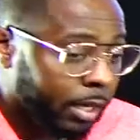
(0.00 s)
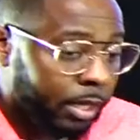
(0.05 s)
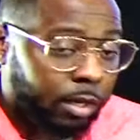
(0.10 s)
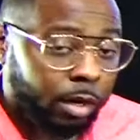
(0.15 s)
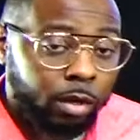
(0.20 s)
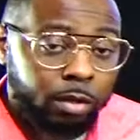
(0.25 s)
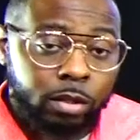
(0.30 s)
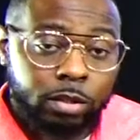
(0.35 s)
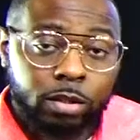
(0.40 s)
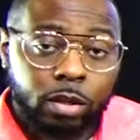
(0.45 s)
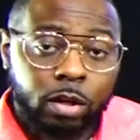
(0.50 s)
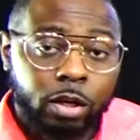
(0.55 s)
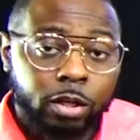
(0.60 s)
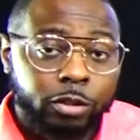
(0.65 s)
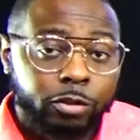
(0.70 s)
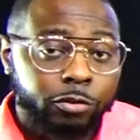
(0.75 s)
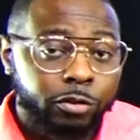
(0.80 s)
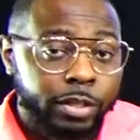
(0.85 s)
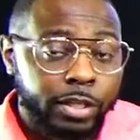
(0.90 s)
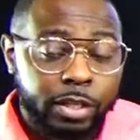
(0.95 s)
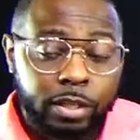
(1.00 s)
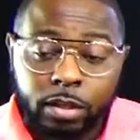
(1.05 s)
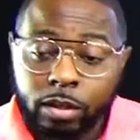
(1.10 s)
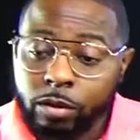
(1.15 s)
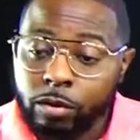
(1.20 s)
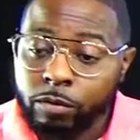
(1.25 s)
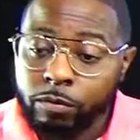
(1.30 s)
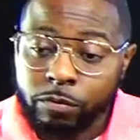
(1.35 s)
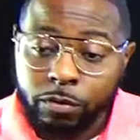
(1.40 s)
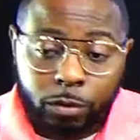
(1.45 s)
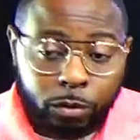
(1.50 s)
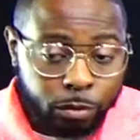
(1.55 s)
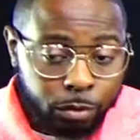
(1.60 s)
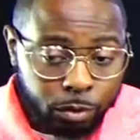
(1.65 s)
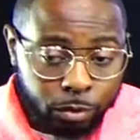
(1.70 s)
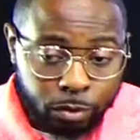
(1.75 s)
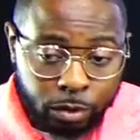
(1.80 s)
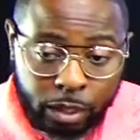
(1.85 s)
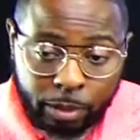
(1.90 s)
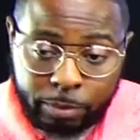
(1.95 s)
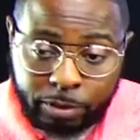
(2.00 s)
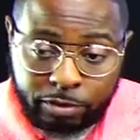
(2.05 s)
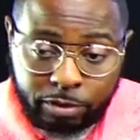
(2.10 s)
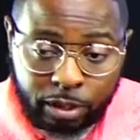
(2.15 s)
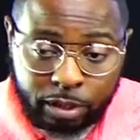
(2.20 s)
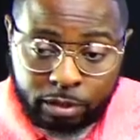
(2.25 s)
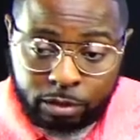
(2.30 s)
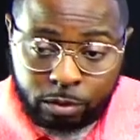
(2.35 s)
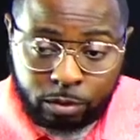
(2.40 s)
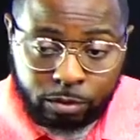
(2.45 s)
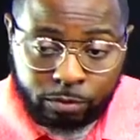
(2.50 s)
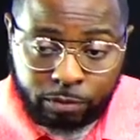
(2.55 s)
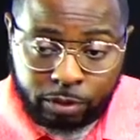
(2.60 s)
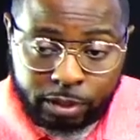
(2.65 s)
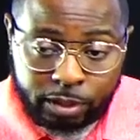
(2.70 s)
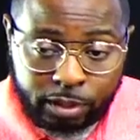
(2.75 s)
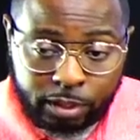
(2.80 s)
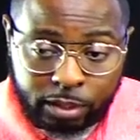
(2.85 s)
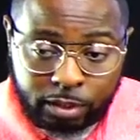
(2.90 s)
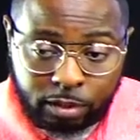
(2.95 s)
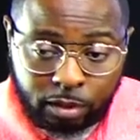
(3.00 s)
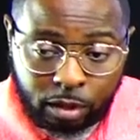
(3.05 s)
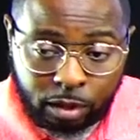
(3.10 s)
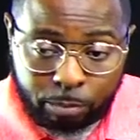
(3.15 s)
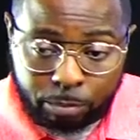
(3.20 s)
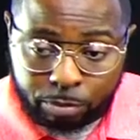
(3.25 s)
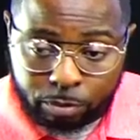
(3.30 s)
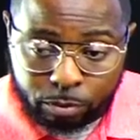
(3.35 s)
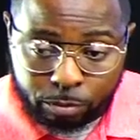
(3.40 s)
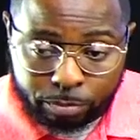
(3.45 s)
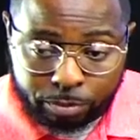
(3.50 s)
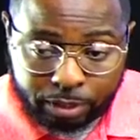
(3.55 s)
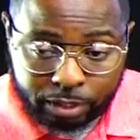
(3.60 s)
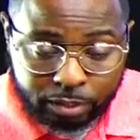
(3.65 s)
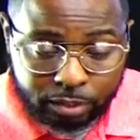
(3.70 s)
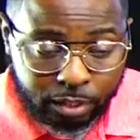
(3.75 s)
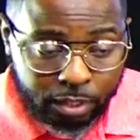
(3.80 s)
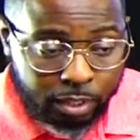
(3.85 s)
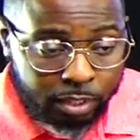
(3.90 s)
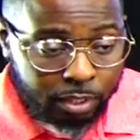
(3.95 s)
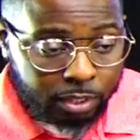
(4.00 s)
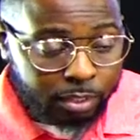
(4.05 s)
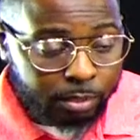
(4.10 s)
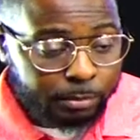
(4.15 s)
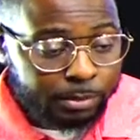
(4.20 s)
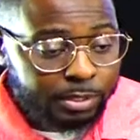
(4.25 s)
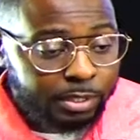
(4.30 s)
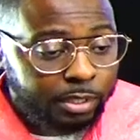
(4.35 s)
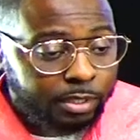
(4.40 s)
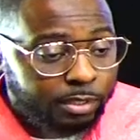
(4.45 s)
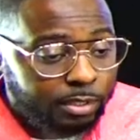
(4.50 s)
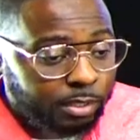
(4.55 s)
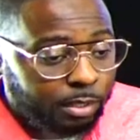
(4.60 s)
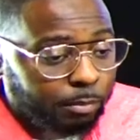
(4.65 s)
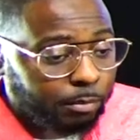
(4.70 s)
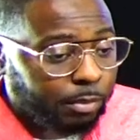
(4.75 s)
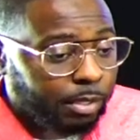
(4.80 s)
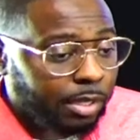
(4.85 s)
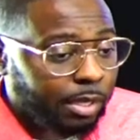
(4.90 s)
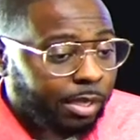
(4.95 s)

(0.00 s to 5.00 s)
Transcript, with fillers: and all the darn tricky little voodoo they be trying to do in front of these darn pool pits. Let me tell you something.